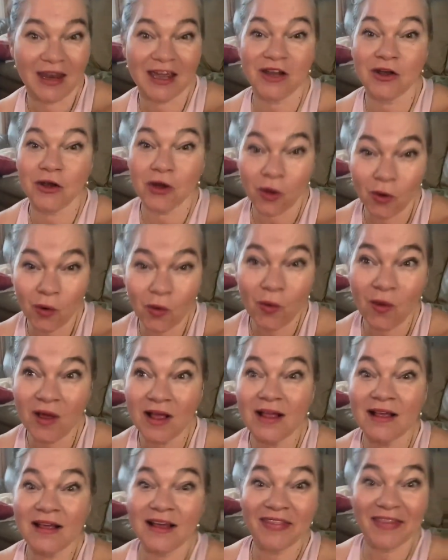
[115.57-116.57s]
And I know
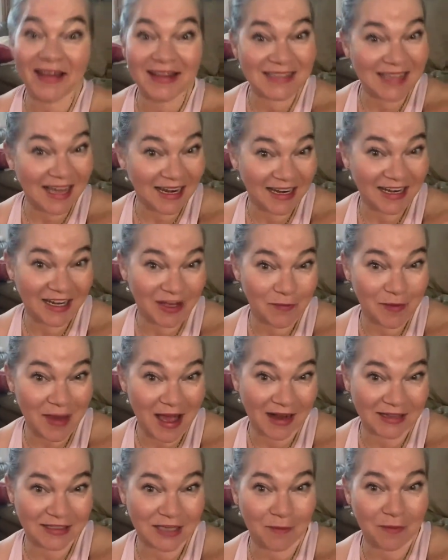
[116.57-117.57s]
that's had an
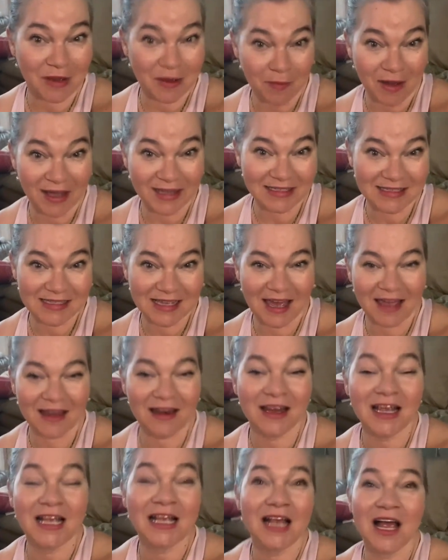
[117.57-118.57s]
impact on my
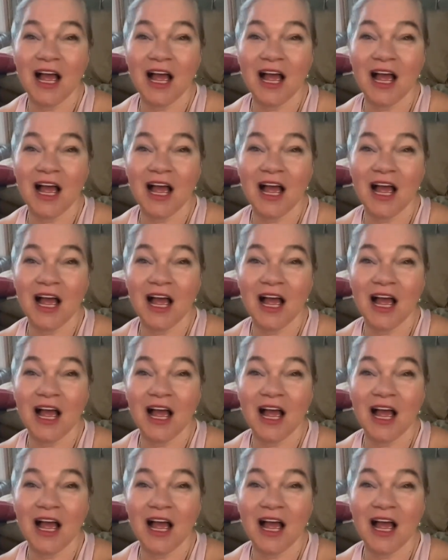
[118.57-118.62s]
mindset.